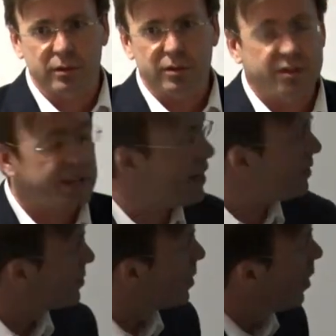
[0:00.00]

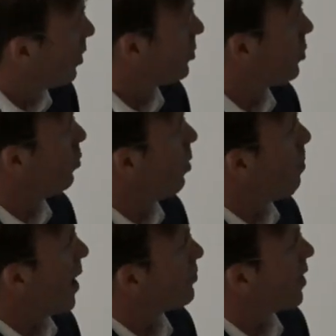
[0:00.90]
states to
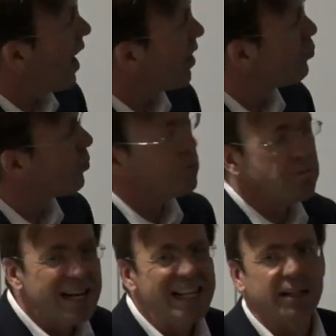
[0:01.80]
about 100
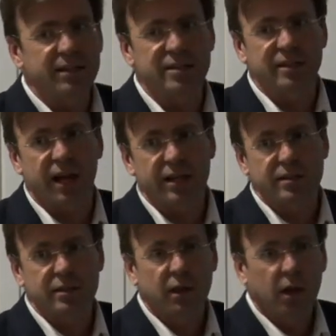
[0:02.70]
million states